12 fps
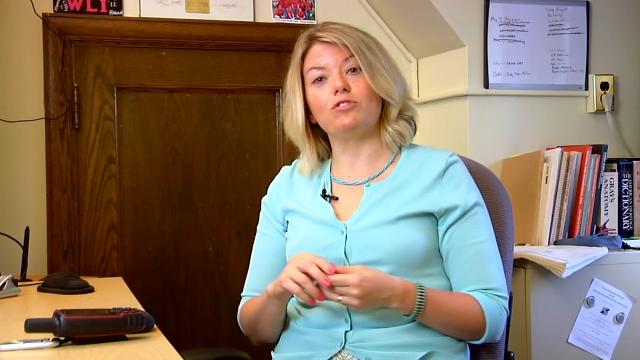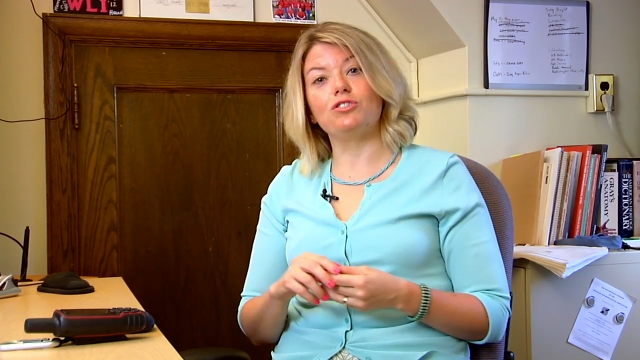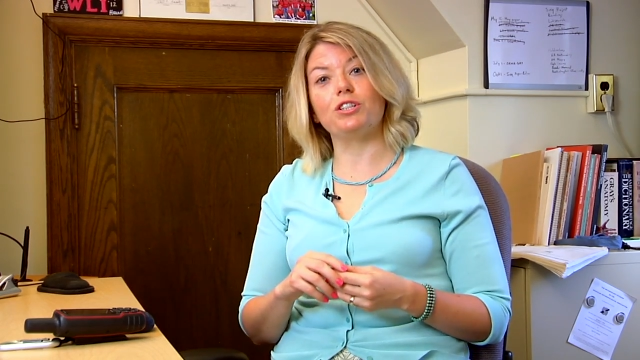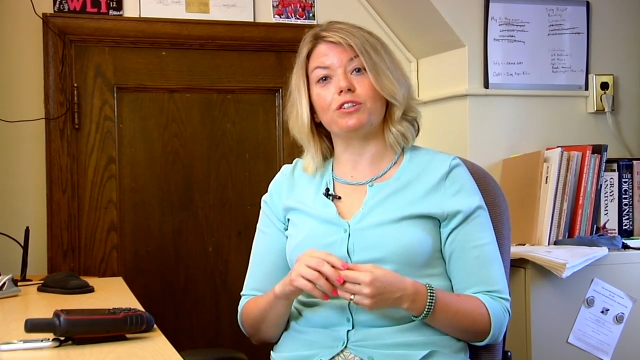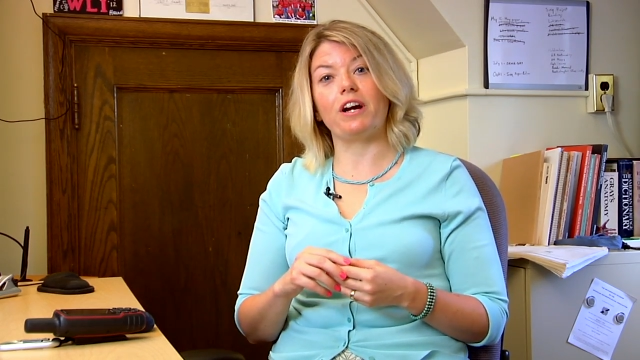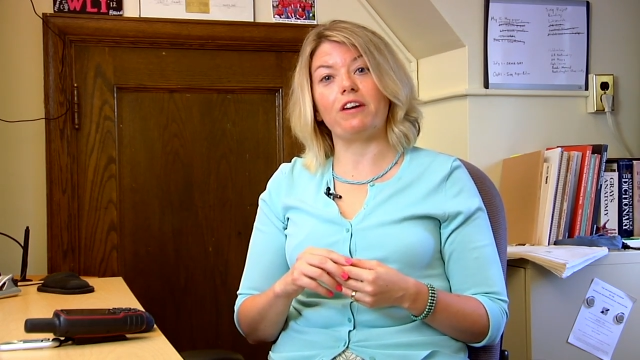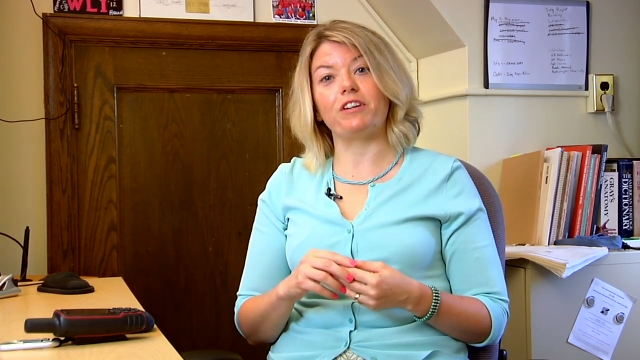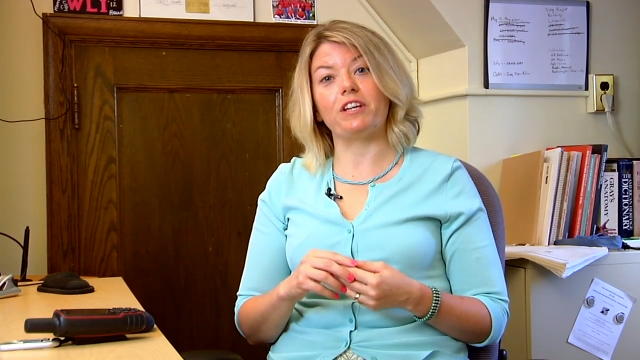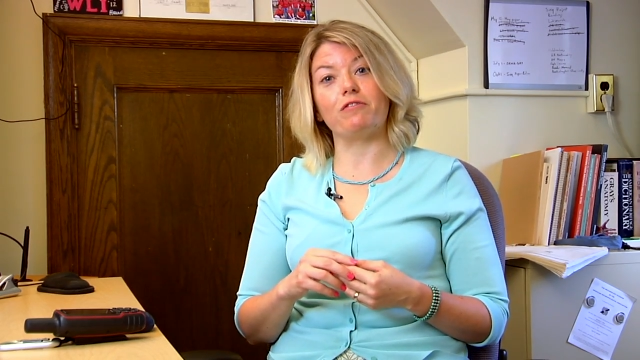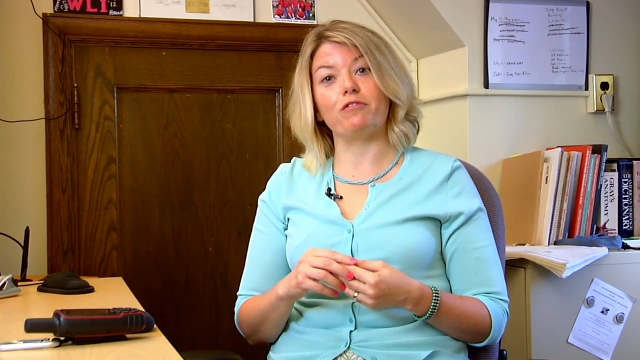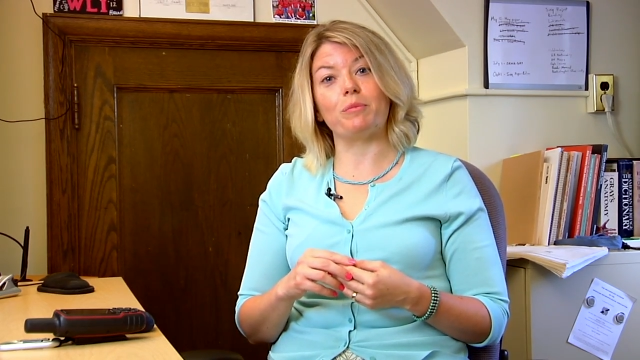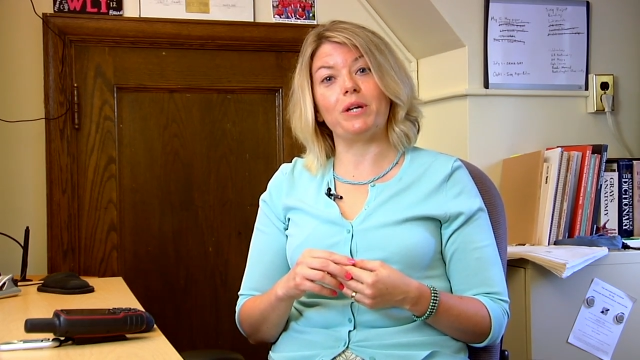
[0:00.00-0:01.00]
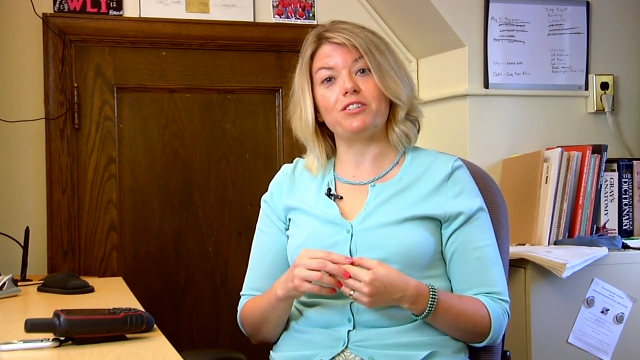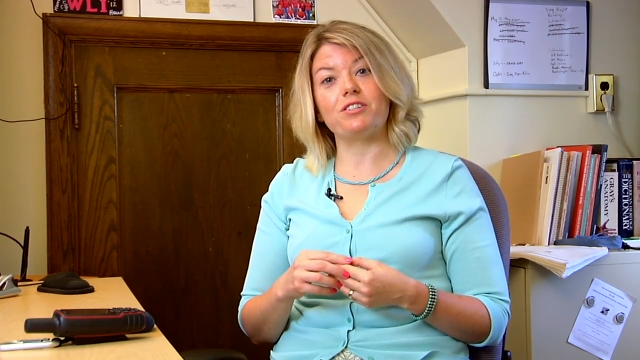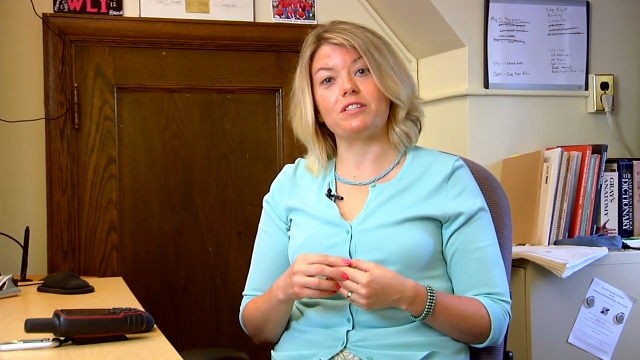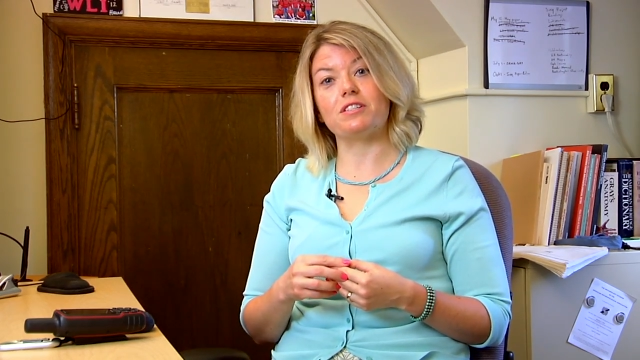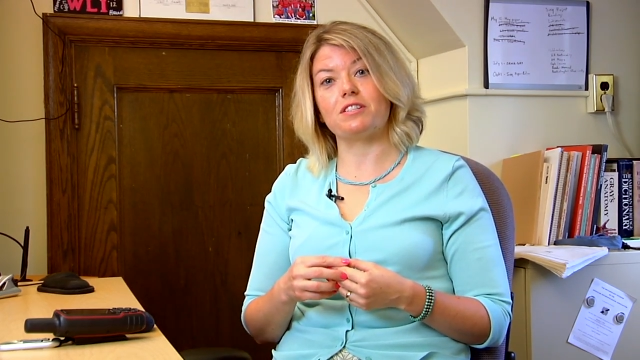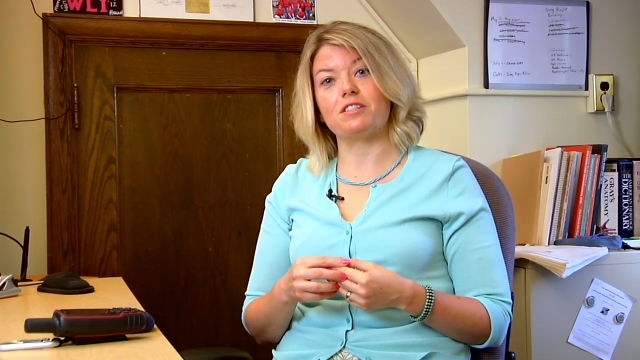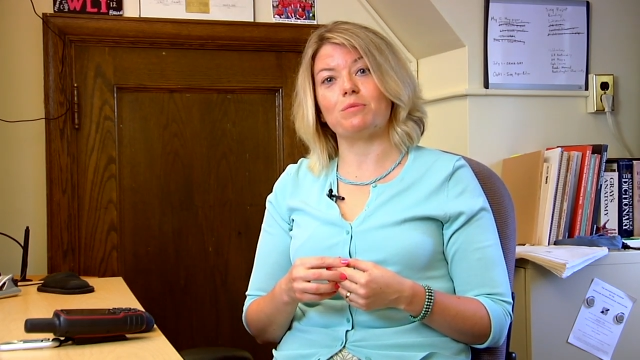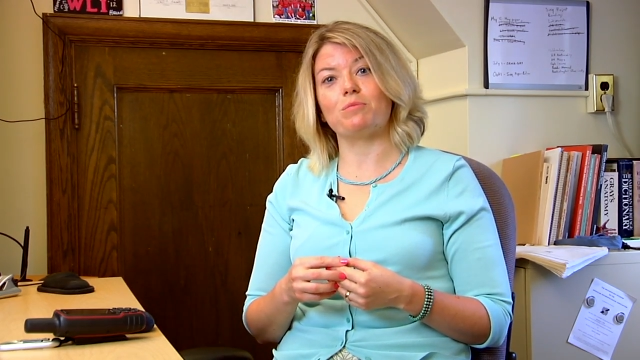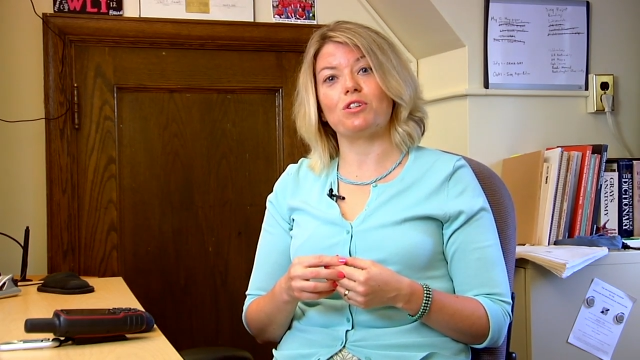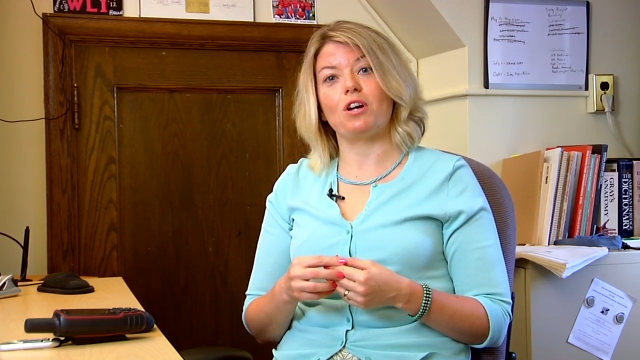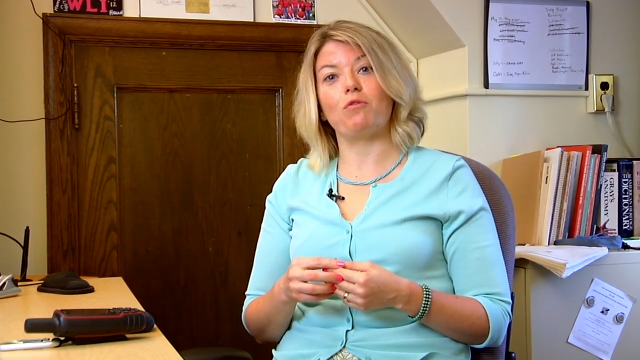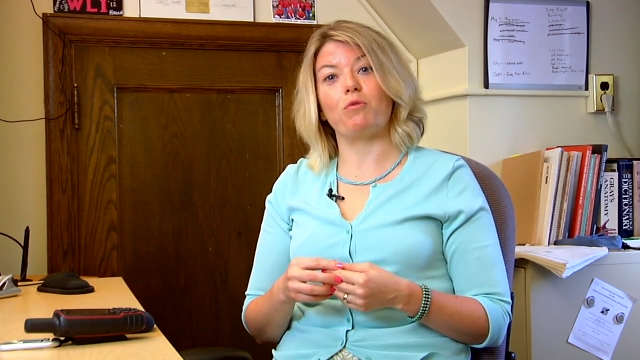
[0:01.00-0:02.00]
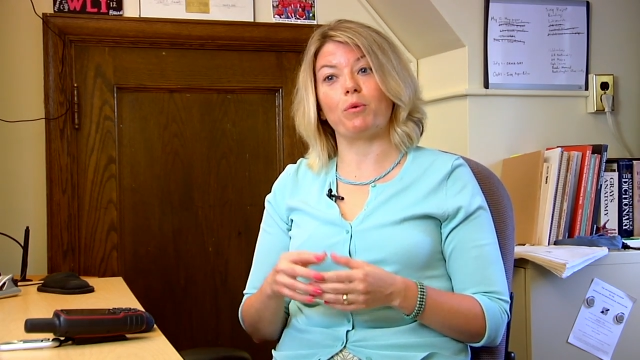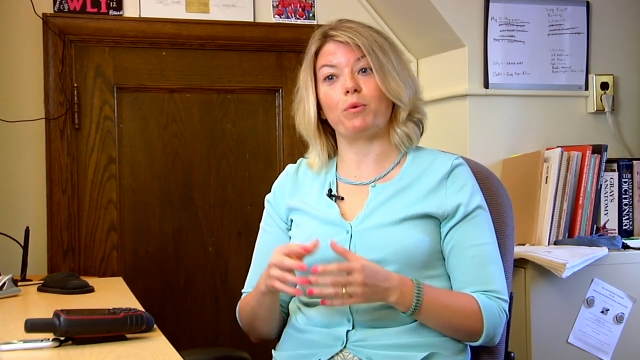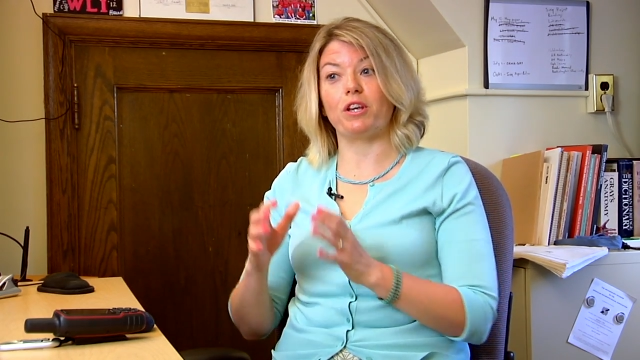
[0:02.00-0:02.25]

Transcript: Geographic Information System software,